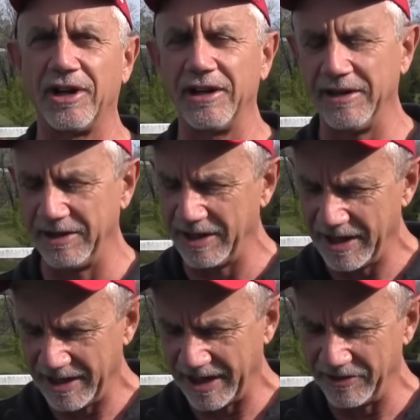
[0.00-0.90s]
on it, and,
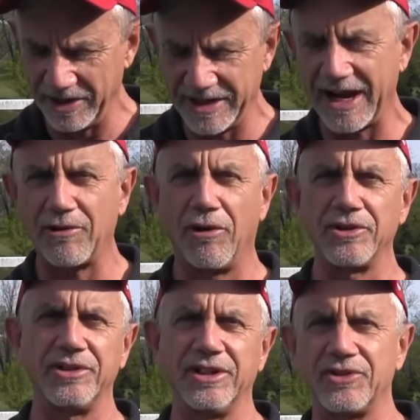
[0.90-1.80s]
and the deck
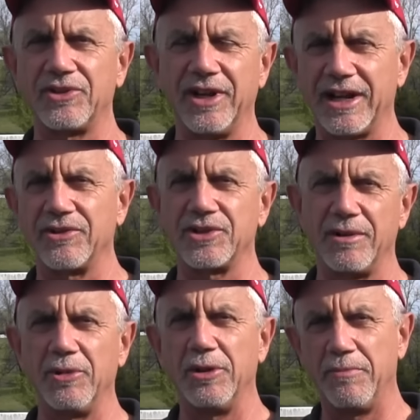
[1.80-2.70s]
wasn't as thick as
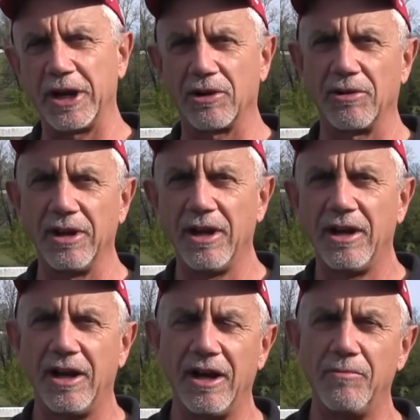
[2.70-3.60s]
some of the bigger
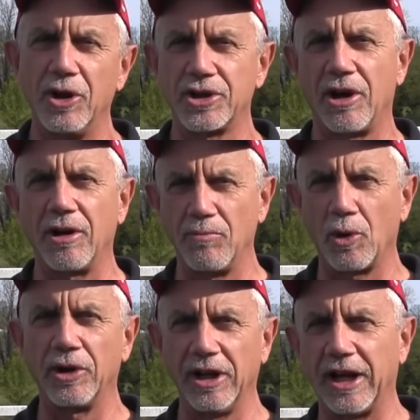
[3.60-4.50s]
uh, Bush Hog,
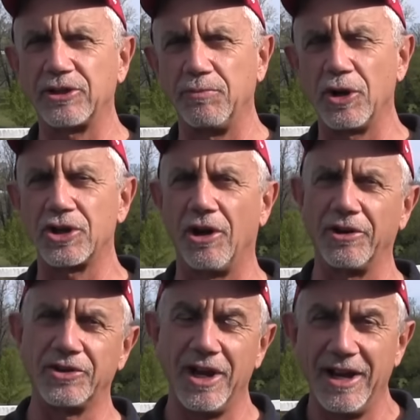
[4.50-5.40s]
more deluxe Bush
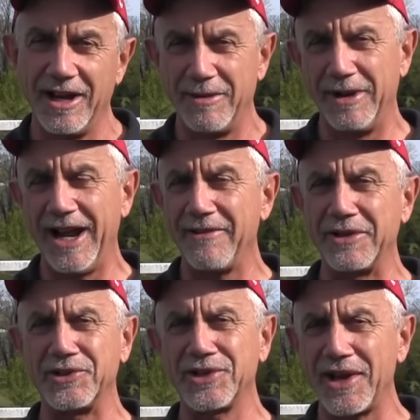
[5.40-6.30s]
Hogs. But
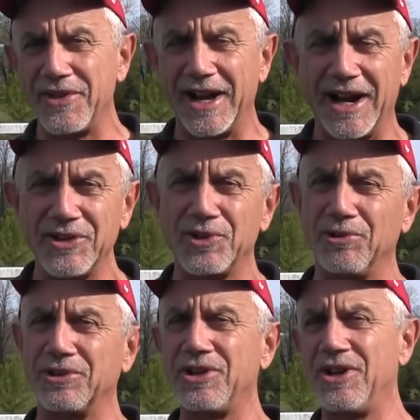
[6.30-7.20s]
having said that, I
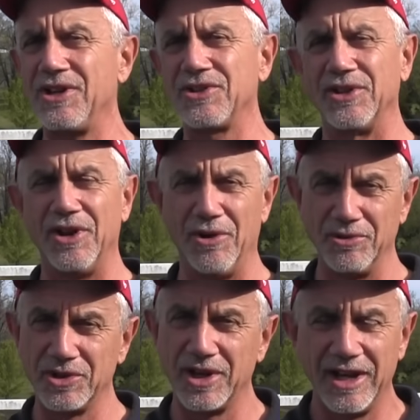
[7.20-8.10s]
sold tons of
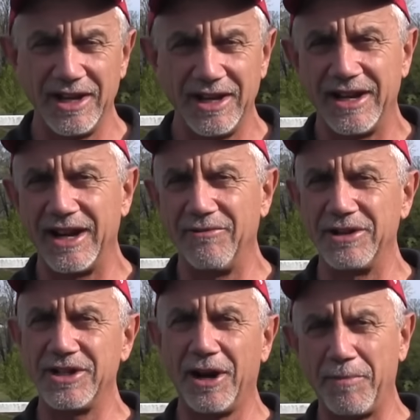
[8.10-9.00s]
those, and I
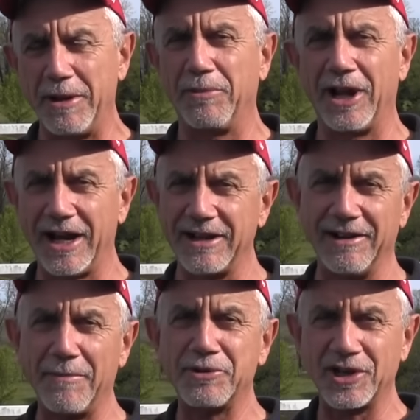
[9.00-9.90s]
would tell people, I can
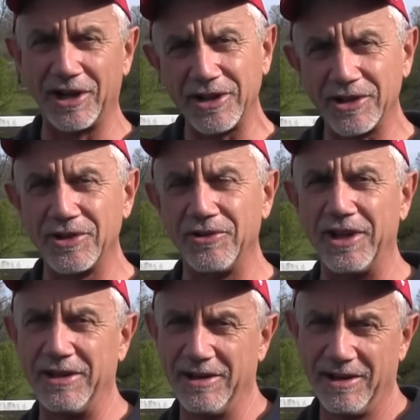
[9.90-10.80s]
upsell you to
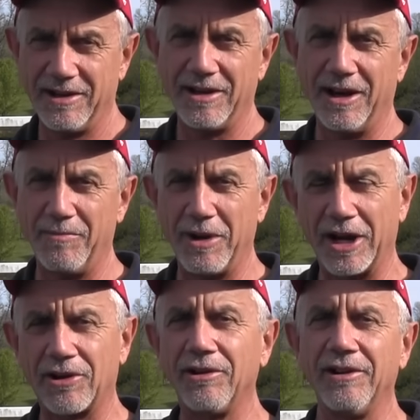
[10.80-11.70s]
the uh,
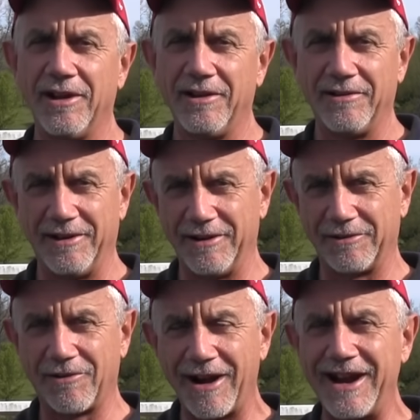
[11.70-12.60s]
better uh,
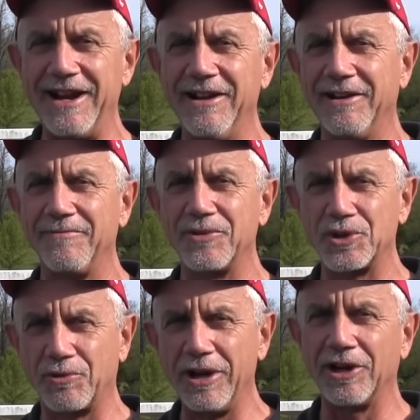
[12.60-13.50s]
grade
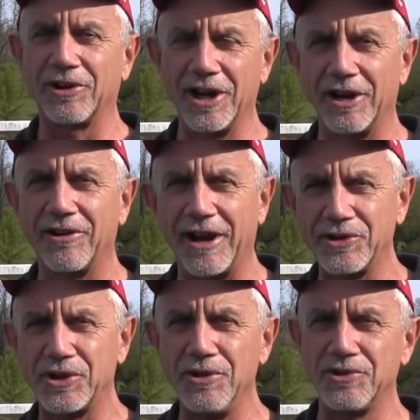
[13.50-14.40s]
Squealer cutter,
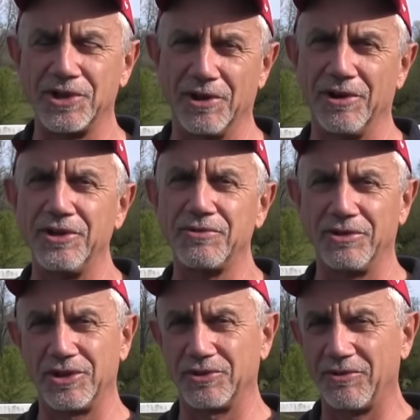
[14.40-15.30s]
S Q series,
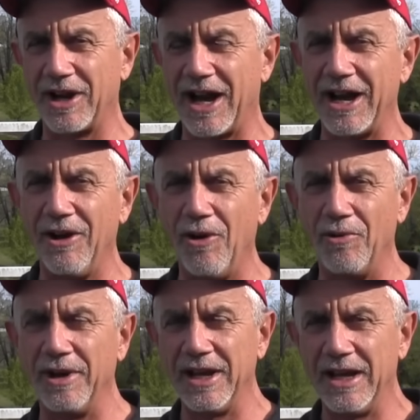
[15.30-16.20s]
which is what I
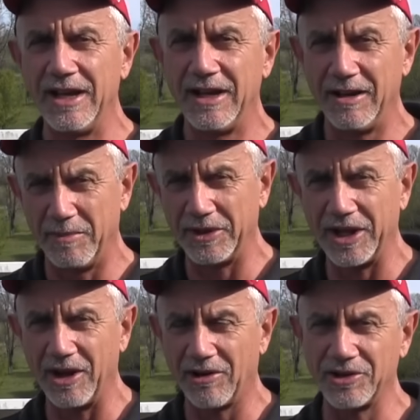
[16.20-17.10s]
own. But
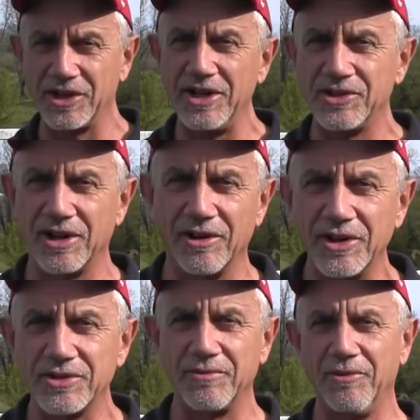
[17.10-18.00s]
the R Z
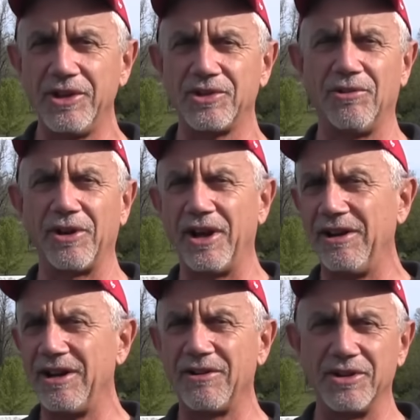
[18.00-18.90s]
series, we sold
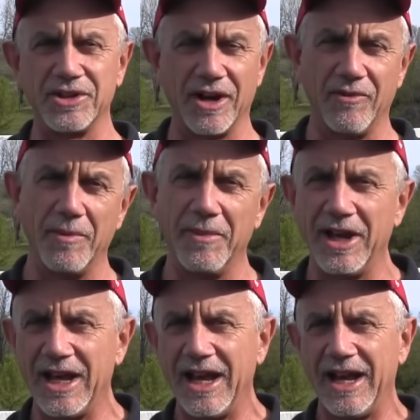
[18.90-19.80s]
hundreds of them,
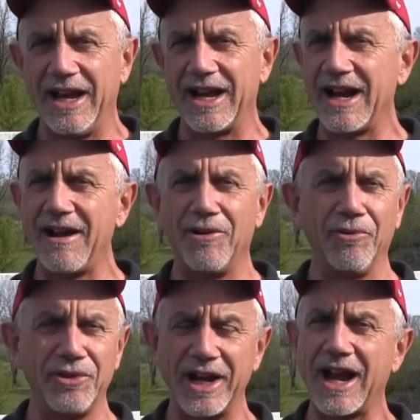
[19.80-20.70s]
and I
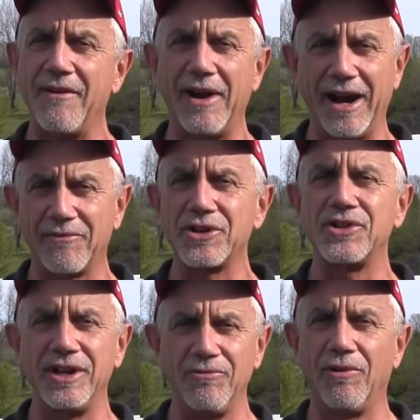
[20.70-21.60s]
don't think I've ever
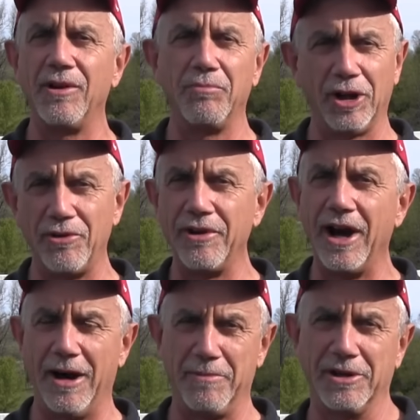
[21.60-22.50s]
seen one blown
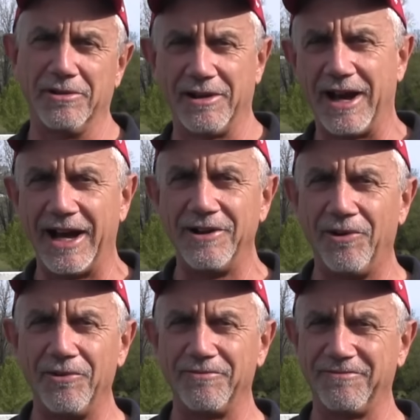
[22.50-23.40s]
up. I
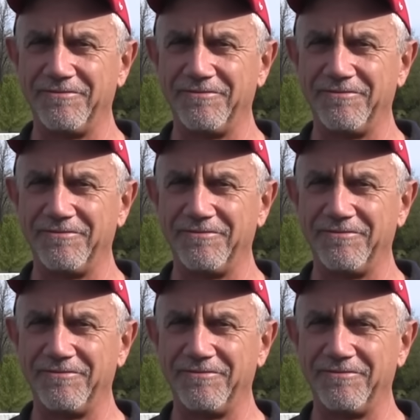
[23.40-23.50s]
don't